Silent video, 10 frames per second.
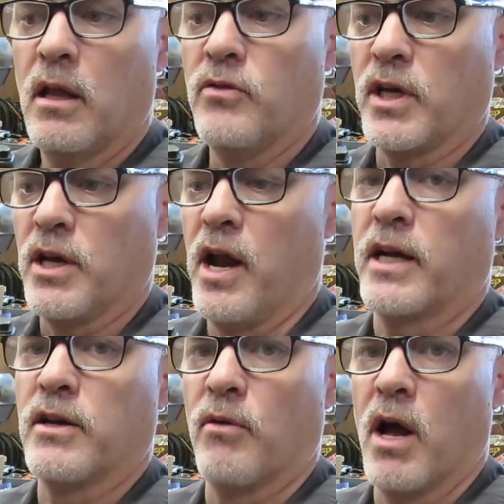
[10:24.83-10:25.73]
the
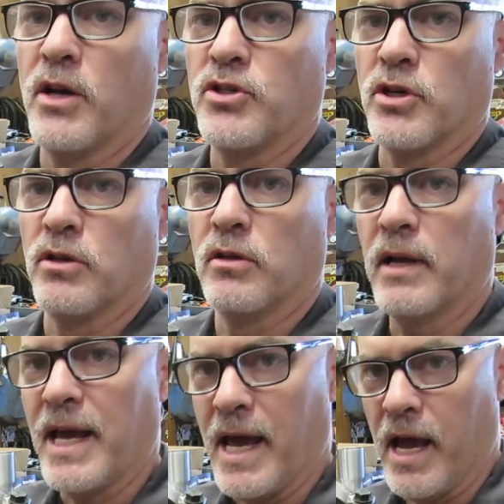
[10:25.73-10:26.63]
connecting rod
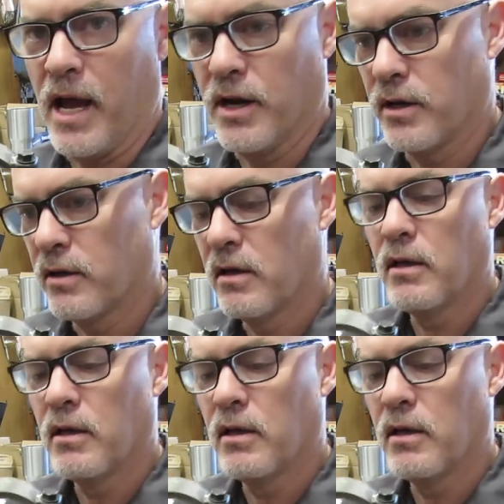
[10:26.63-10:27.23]
journal and